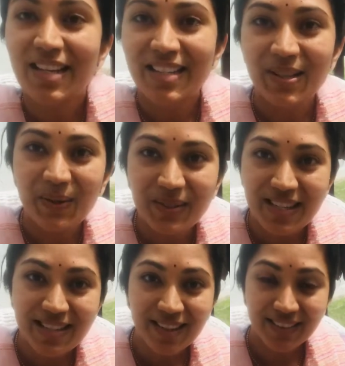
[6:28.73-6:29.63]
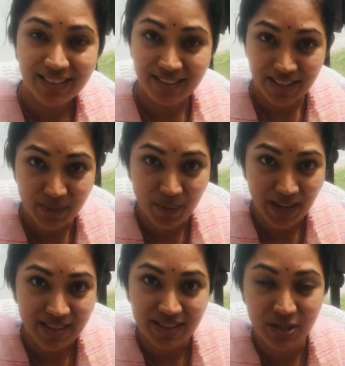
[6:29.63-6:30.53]
So these are the three
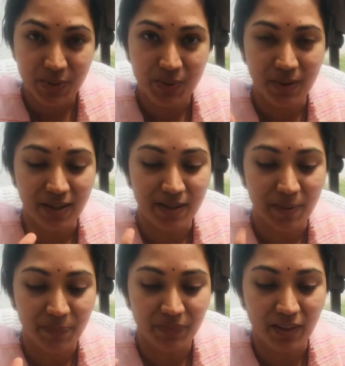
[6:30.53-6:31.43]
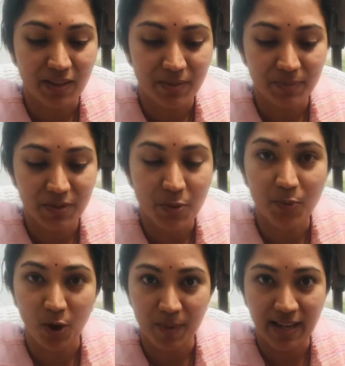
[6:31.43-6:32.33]
ways to
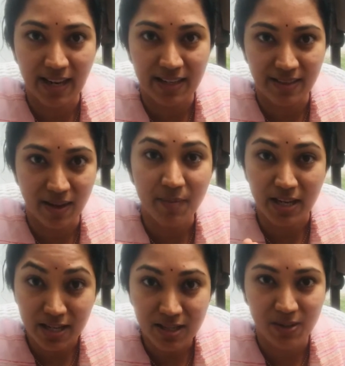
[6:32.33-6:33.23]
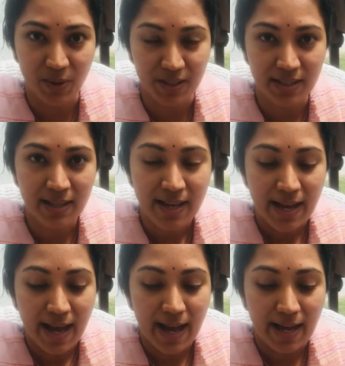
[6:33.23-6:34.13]
propagate them in soil,
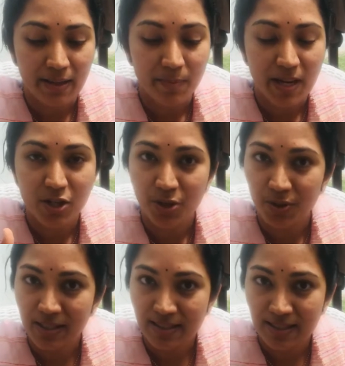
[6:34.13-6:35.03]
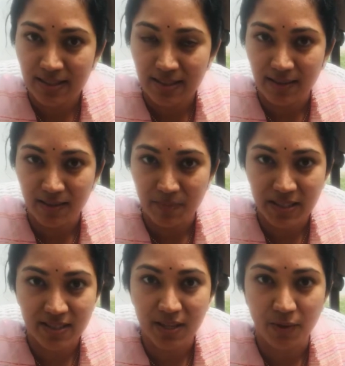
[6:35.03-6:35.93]
and make sure this is
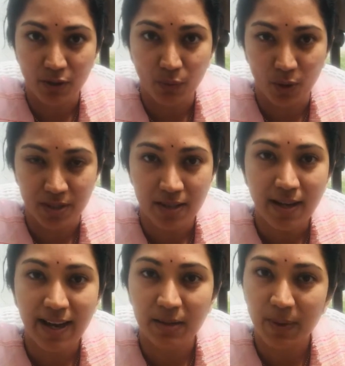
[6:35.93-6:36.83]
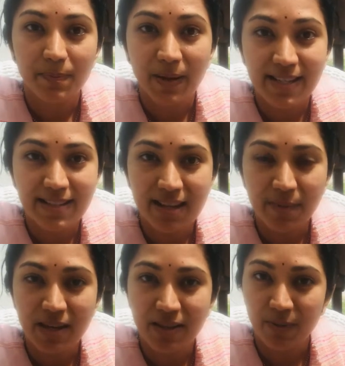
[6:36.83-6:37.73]
misted with water, and place
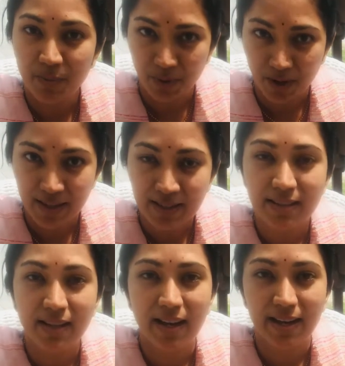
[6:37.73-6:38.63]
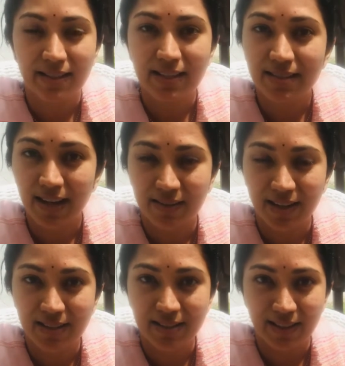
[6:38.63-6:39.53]
them in the bright and
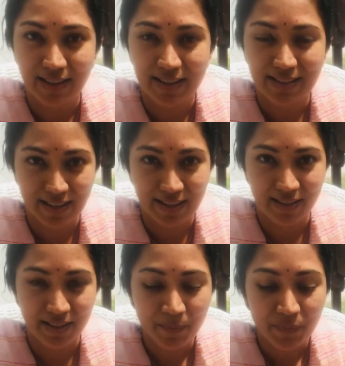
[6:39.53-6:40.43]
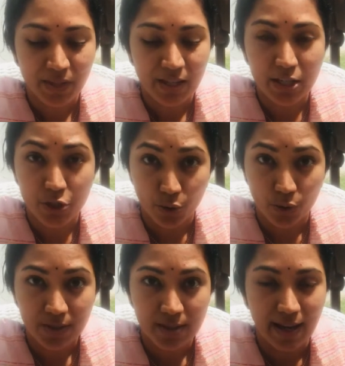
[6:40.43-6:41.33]
indirect sunlight area
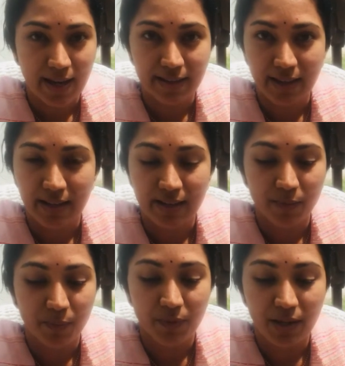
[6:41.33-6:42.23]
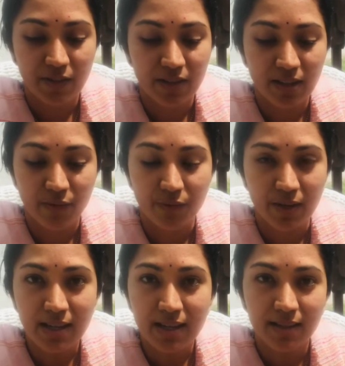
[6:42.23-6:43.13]
indoors, and then within a
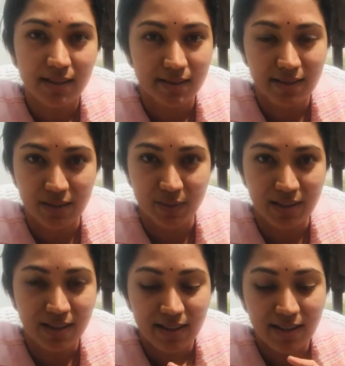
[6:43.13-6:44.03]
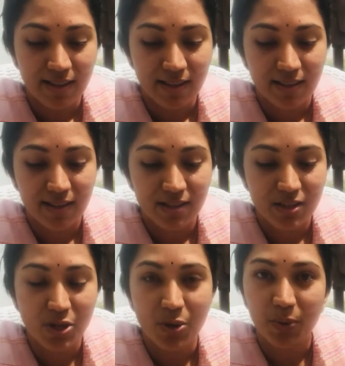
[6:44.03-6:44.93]
week this will
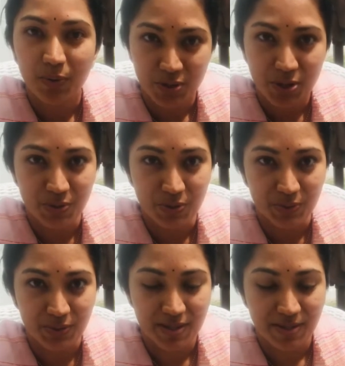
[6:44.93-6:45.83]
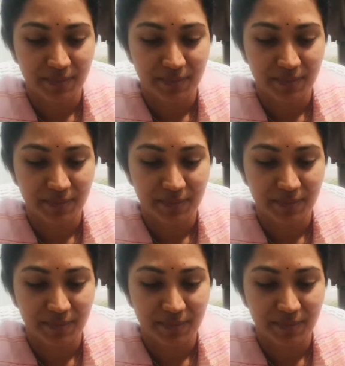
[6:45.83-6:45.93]
show new roots.